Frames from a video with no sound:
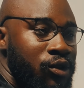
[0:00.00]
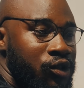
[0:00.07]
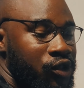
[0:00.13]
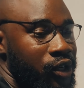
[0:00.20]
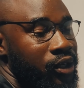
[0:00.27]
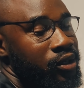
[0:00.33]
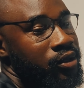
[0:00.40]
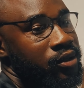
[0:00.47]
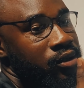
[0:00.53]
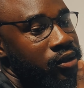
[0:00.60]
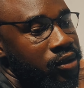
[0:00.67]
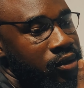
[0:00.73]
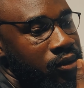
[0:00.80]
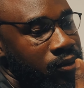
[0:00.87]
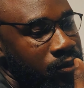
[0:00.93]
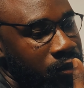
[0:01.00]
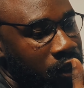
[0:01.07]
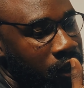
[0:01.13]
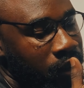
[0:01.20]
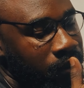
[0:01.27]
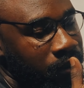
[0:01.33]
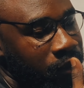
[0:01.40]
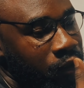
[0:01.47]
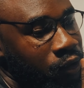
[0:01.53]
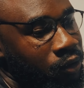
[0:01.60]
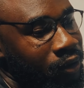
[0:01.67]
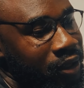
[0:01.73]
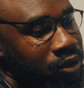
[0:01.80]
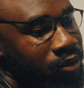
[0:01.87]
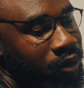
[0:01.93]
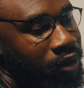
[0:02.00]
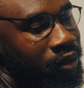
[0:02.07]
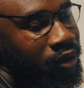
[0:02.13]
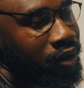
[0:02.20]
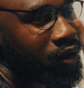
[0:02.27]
to share this queue as well,